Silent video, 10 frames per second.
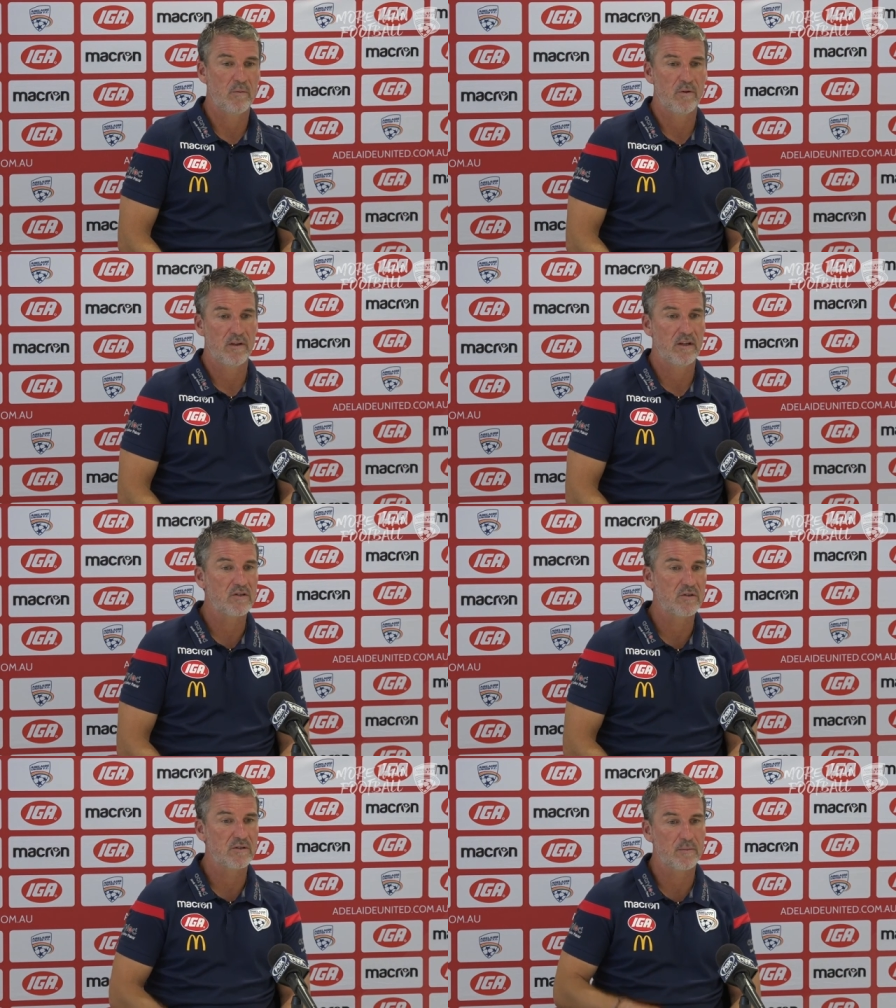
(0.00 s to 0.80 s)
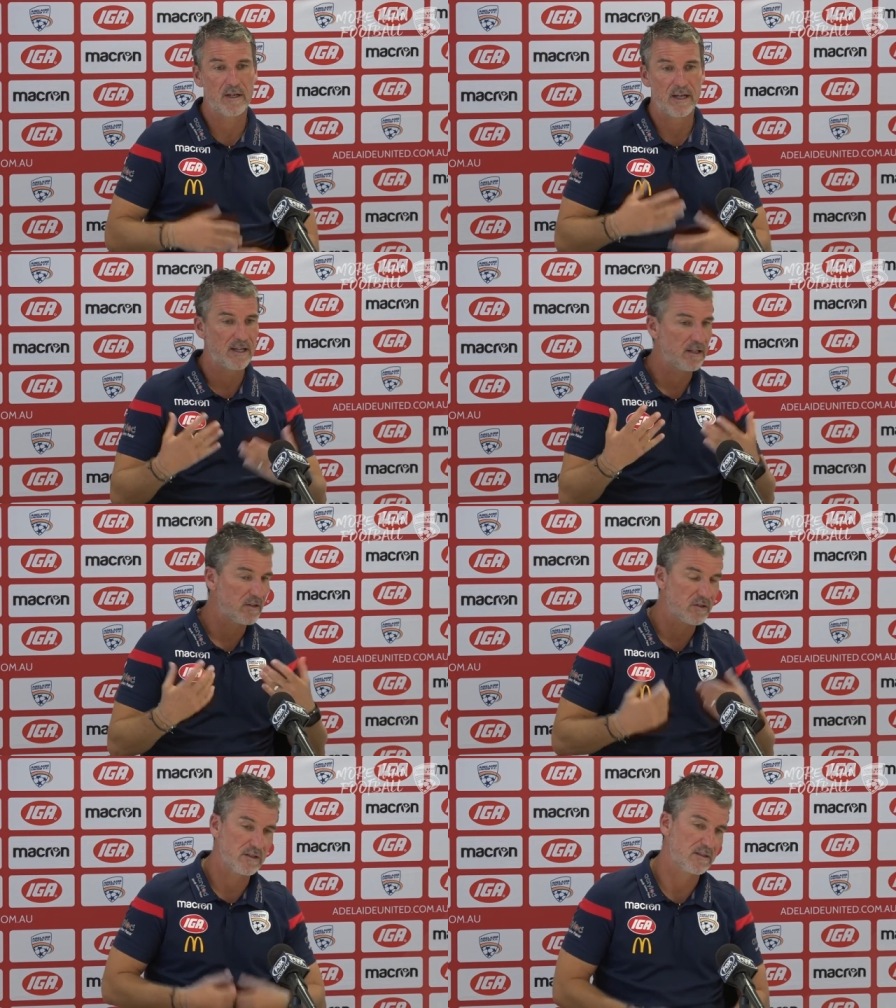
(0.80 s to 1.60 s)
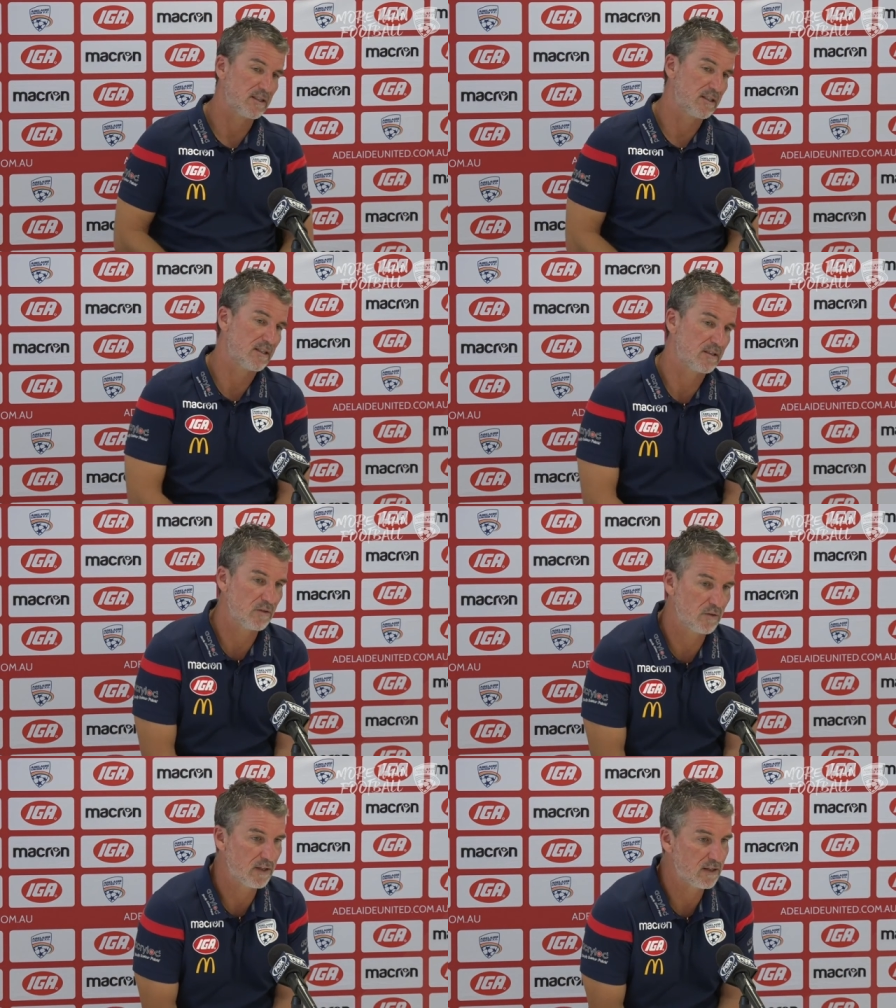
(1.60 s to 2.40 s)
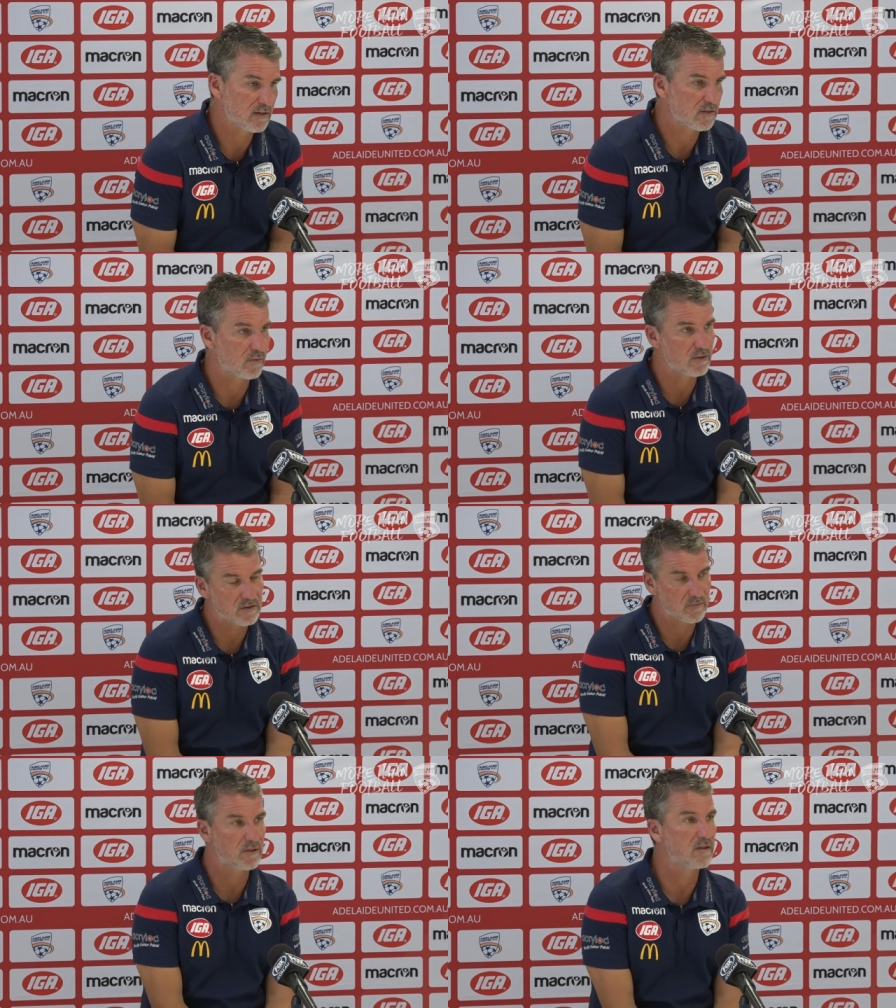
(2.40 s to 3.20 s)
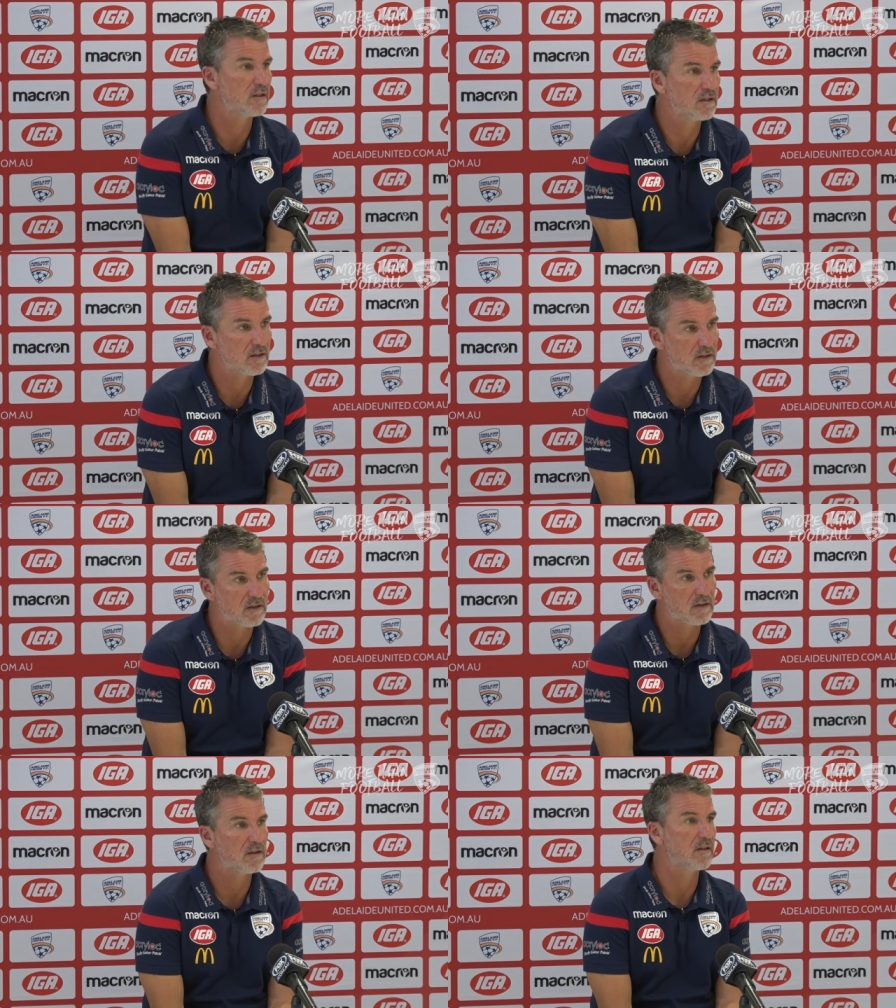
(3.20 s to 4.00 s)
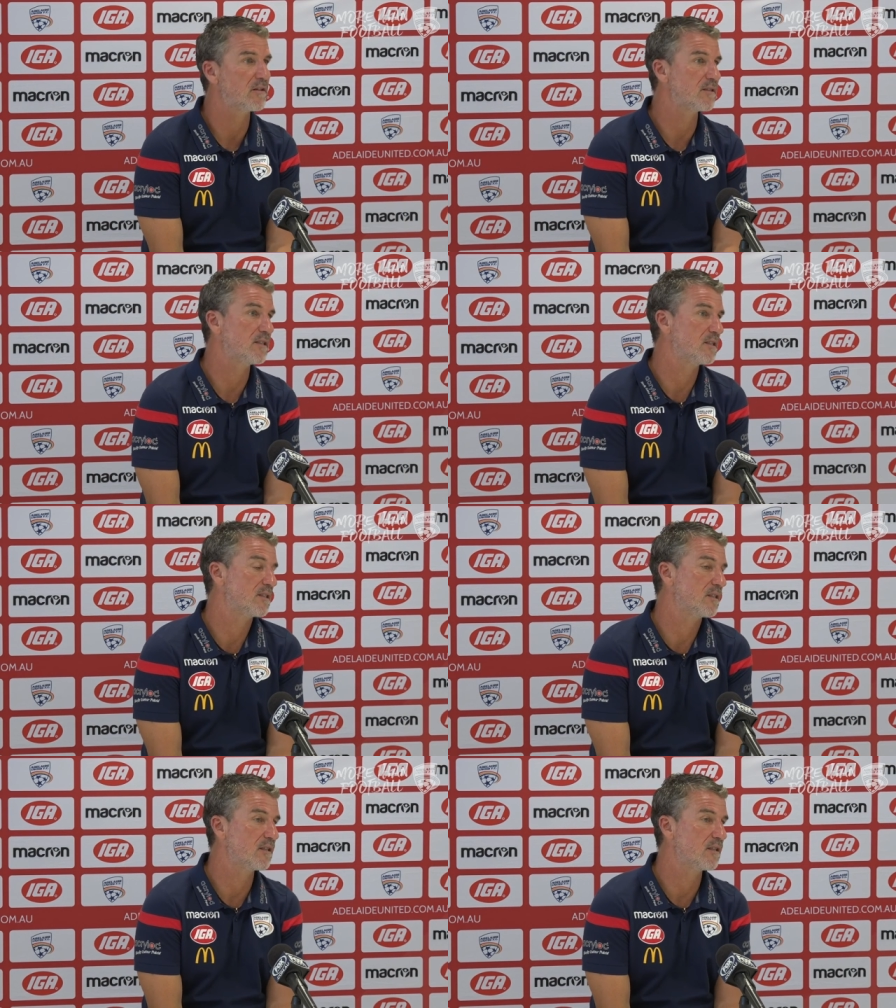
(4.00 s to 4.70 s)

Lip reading: with injuries, with light injuries, and you need a strong squad in the season.